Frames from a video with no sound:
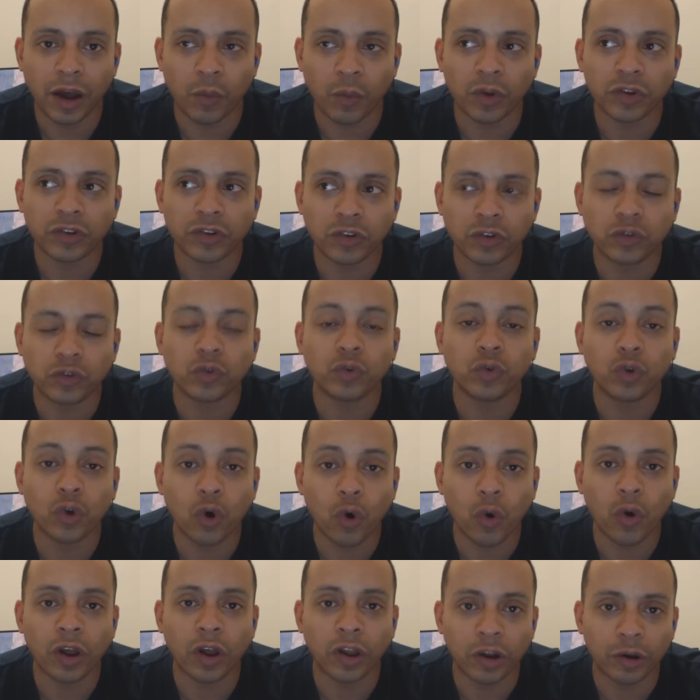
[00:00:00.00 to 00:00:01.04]
I wanted to
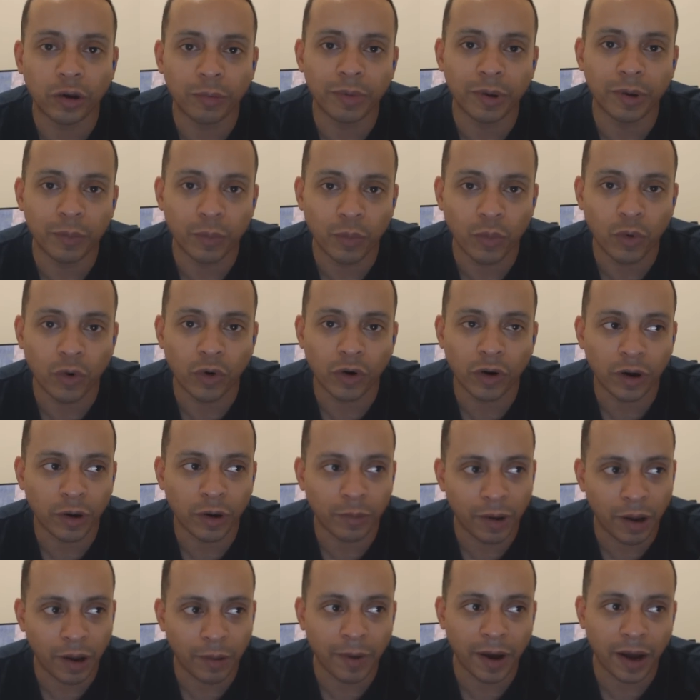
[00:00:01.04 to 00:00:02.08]
know a little bit more
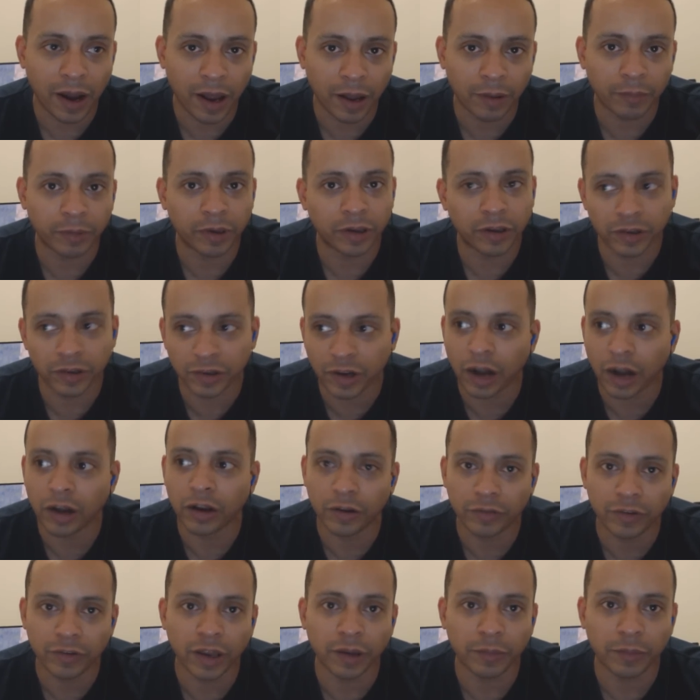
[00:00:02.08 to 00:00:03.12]
about my hobby because I
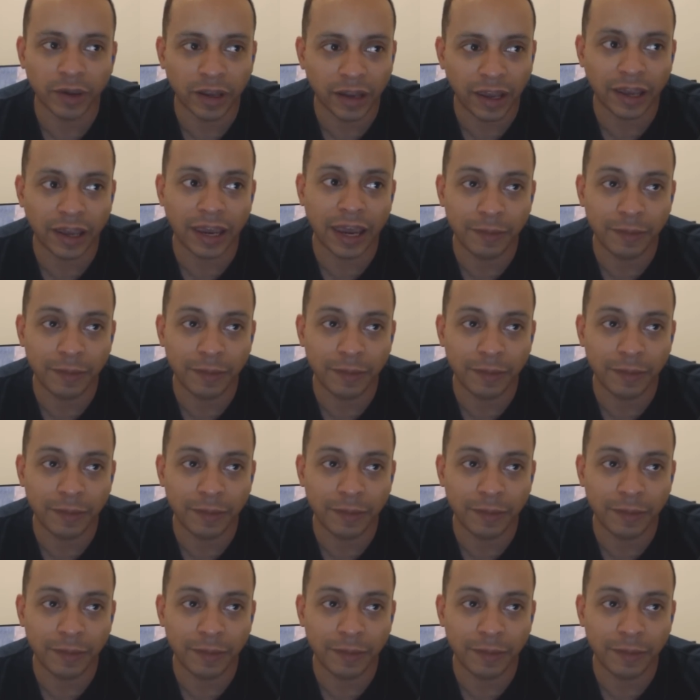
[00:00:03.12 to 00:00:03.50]
love gaming.